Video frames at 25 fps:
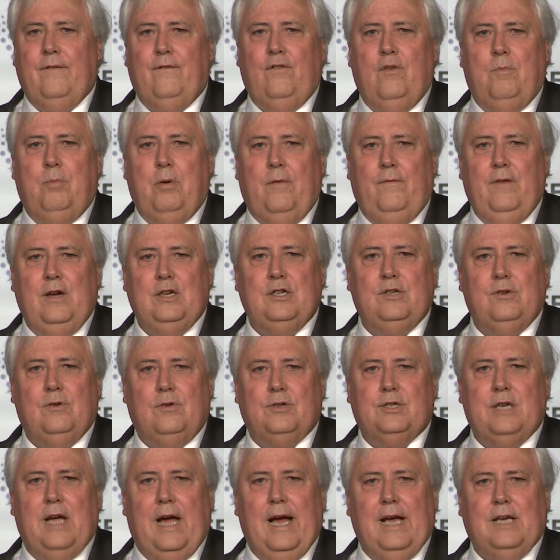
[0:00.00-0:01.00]
for provisional
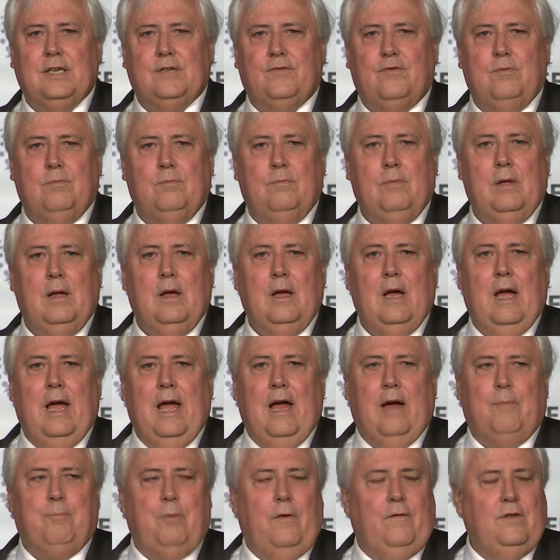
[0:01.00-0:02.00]
tax from
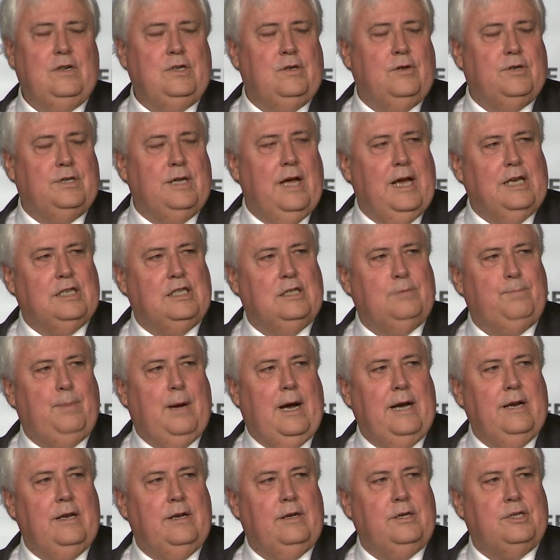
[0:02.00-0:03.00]
how provisional tax is
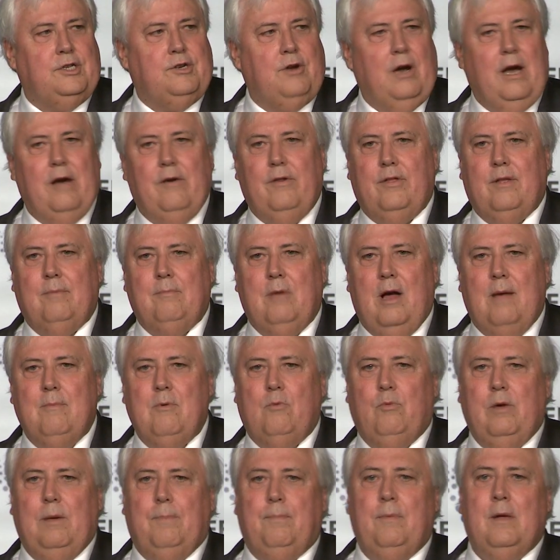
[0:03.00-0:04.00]
paid in Australia at the
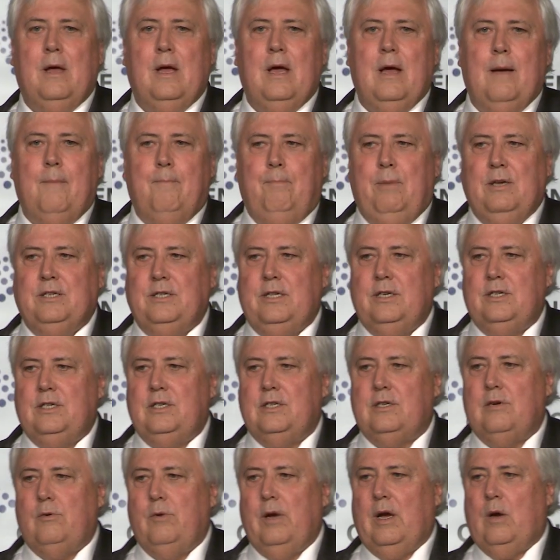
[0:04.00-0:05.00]
moment,
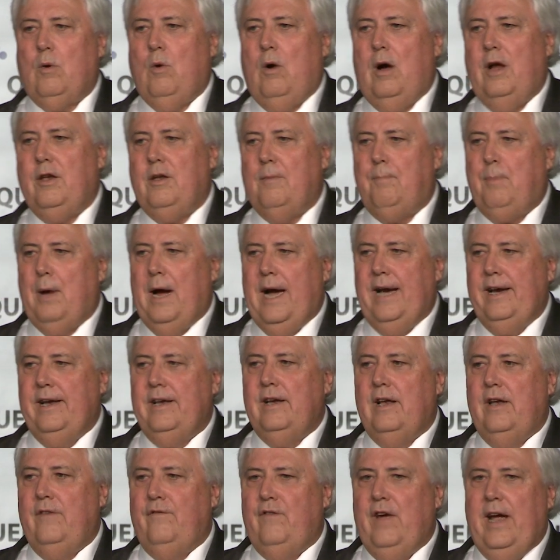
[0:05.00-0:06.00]
businesses are required to pay it
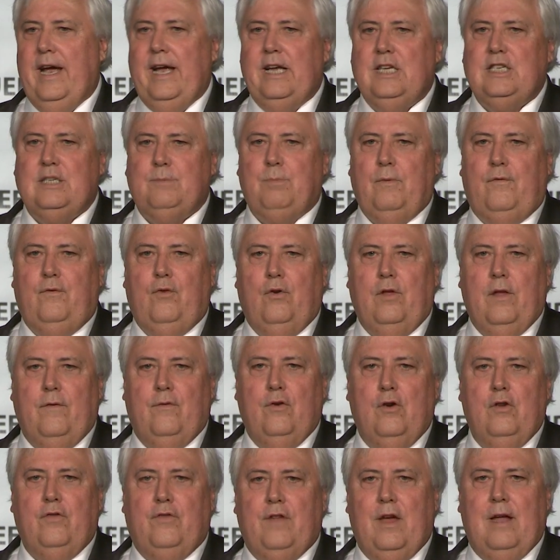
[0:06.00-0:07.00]
in advance before they've
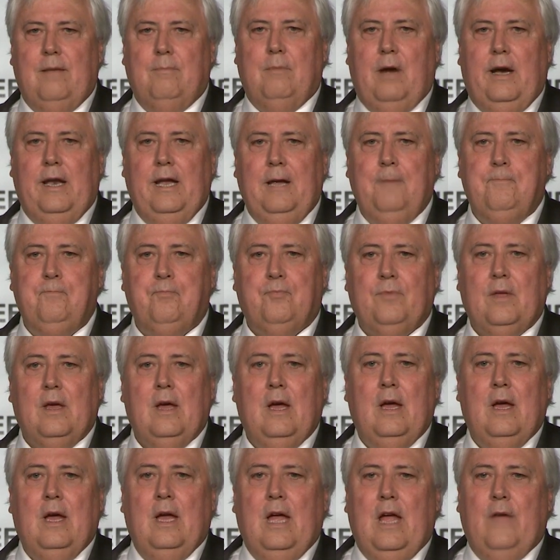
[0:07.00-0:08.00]
earned that money.
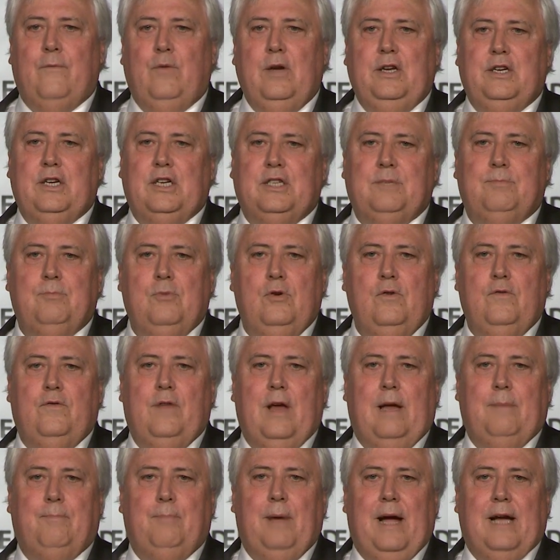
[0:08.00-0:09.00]
If we just move
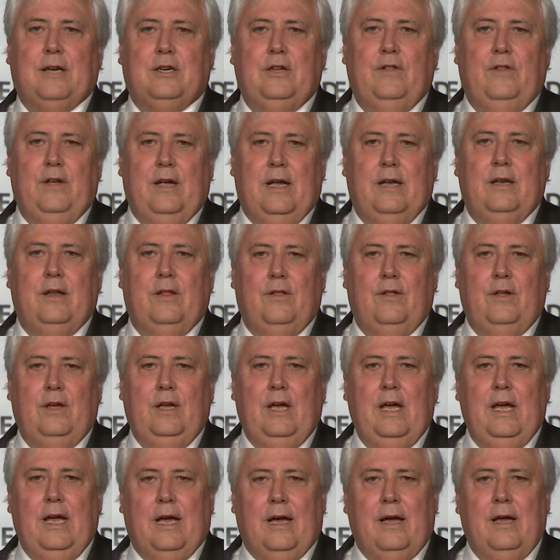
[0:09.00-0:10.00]
that back to the end of the
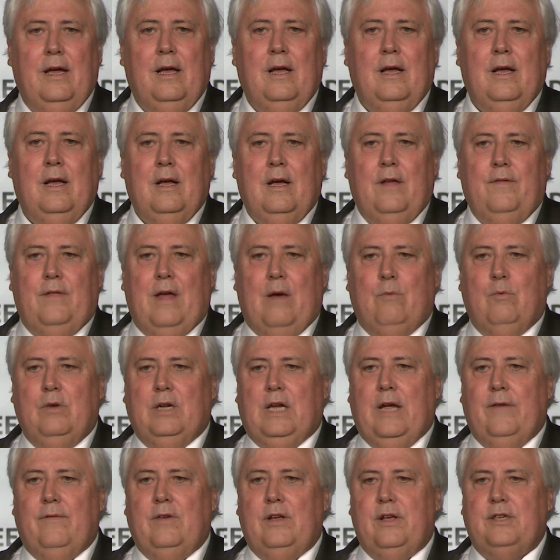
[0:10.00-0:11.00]
year, that would
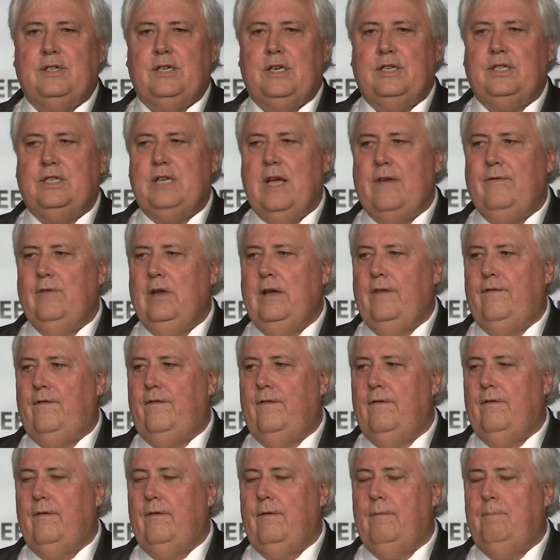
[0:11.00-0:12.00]
give us $70
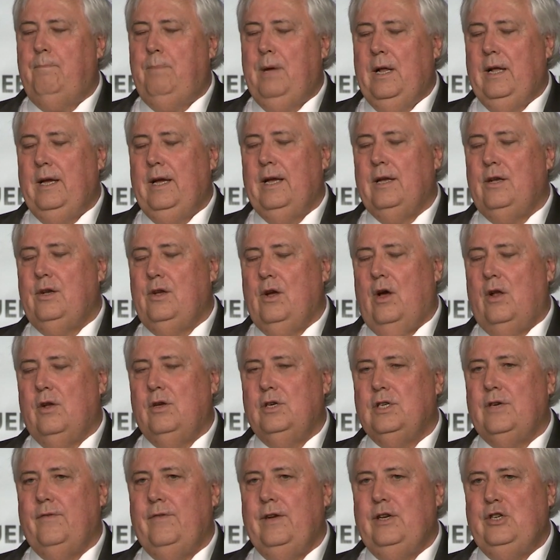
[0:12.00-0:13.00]
billion
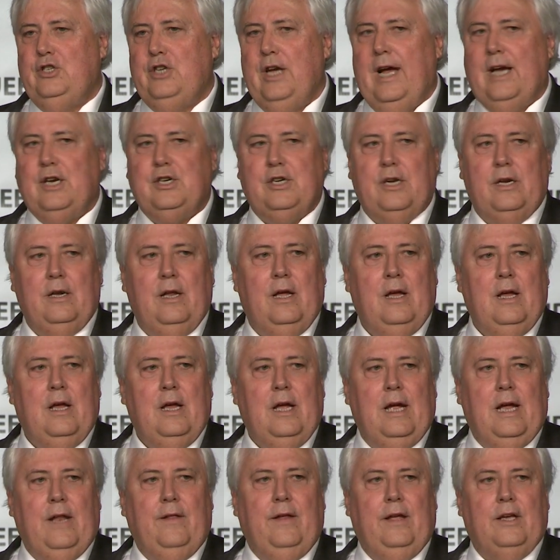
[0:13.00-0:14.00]
of injection
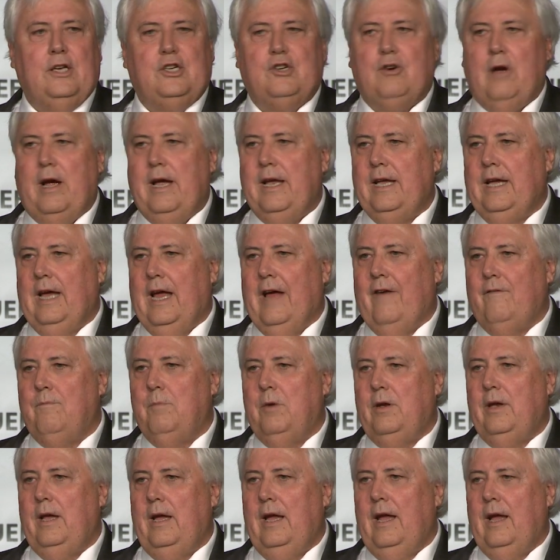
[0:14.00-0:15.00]
in the Australian
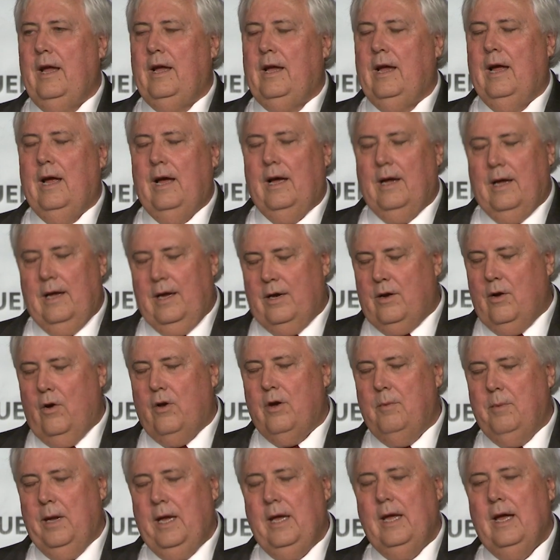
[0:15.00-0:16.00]
government
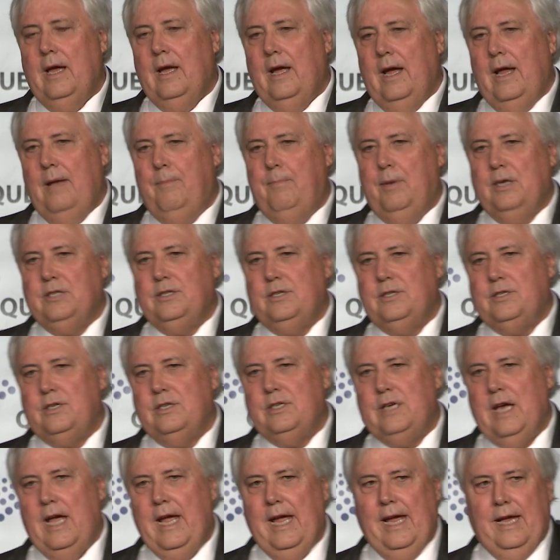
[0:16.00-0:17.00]
economy in
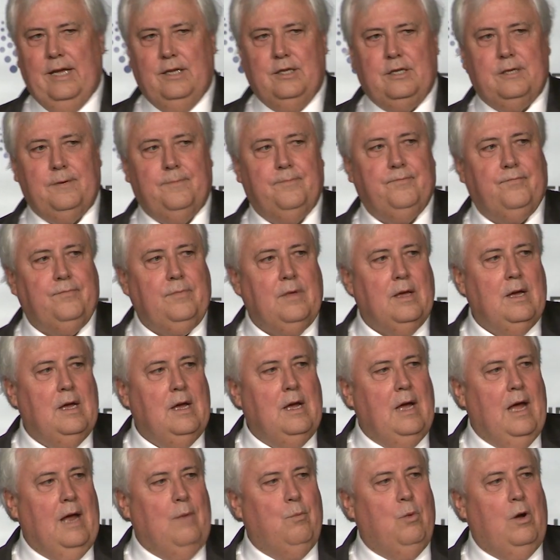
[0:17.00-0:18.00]
businesses' hands.
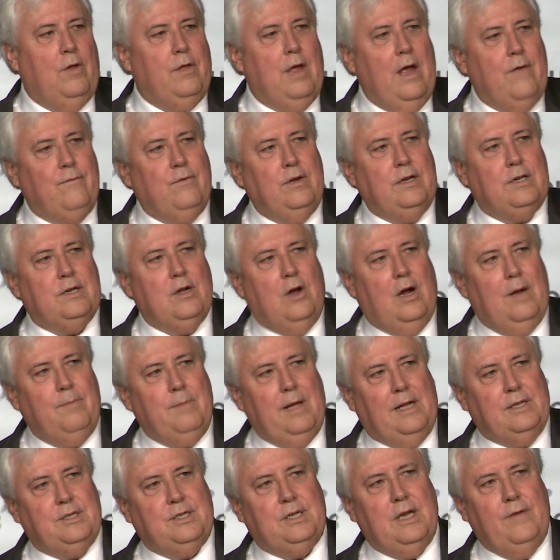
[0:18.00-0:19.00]
And what every time
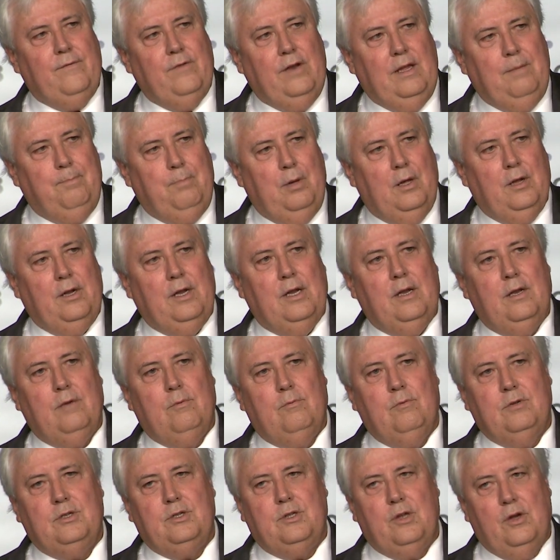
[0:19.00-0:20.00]
that $70 billion
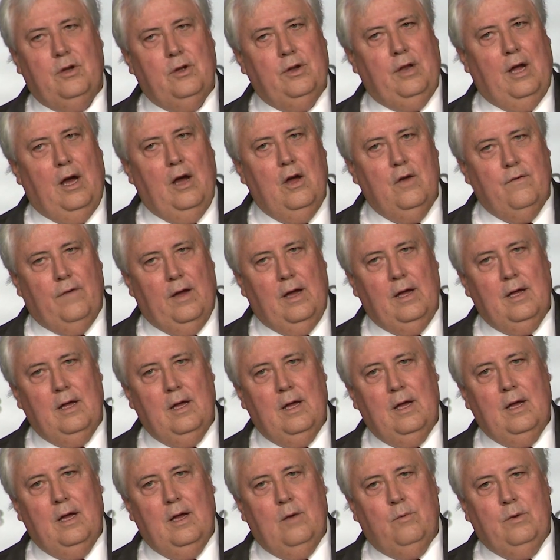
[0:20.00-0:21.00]
was turned over,
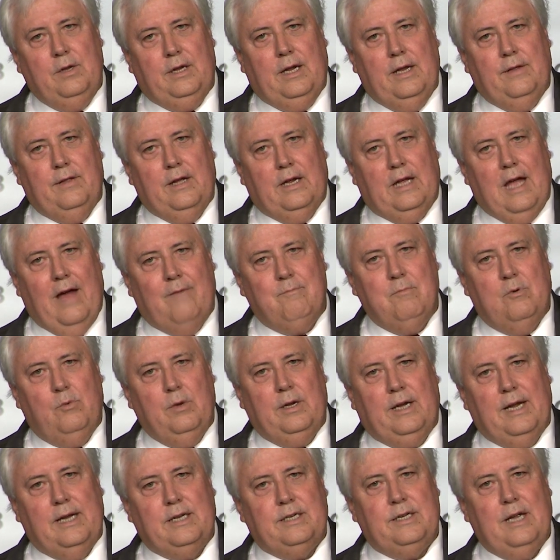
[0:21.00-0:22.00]
the government
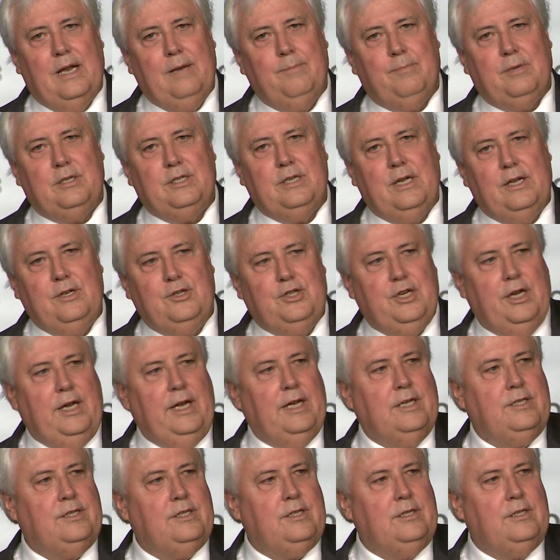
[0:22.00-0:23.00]
would get 10%
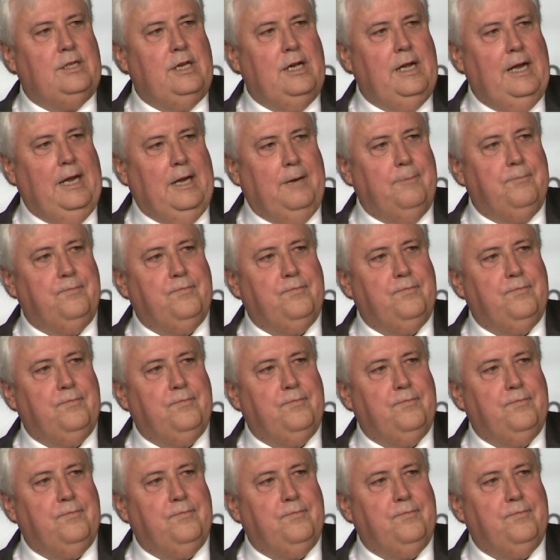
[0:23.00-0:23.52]
GST.